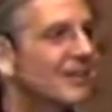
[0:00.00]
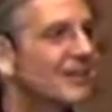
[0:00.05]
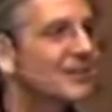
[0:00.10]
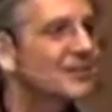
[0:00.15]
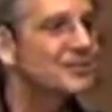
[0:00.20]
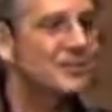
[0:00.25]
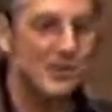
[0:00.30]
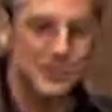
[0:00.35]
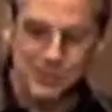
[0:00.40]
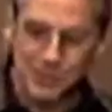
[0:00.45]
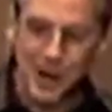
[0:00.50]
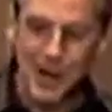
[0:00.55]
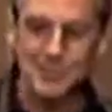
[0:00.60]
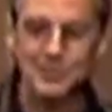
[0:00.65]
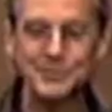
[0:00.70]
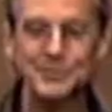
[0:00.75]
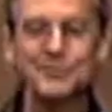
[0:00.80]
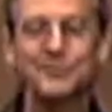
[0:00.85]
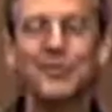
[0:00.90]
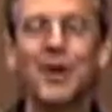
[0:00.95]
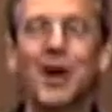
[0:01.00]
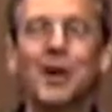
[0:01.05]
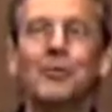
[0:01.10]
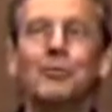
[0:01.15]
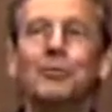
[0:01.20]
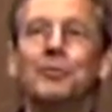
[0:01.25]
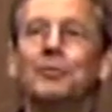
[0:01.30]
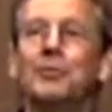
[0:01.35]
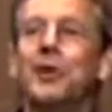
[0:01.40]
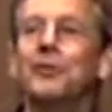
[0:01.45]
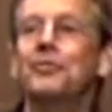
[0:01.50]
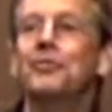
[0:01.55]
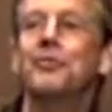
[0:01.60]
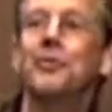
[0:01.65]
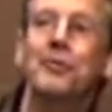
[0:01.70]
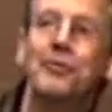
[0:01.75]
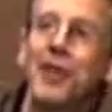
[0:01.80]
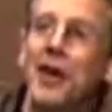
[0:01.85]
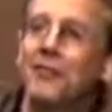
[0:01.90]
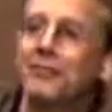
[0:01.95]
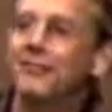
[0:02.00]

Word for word: And so I'd grab some firewood and I'd throw that